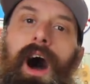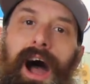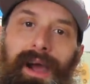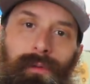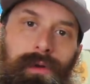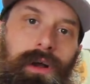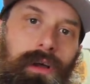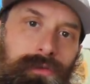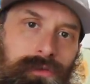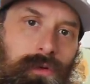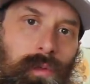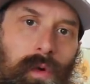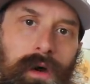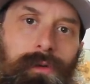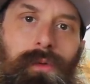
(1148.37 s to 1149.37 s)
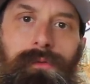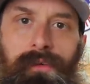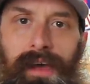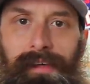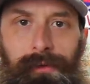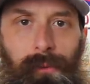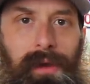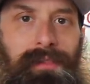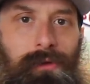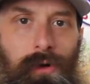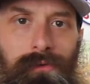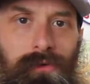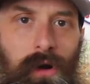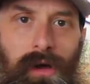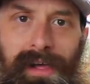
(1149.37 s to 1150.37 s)
I would also want to evaluate the
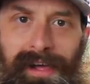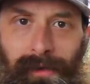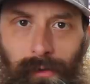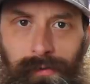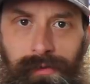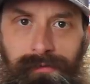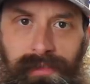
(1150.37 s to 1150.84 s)
overall health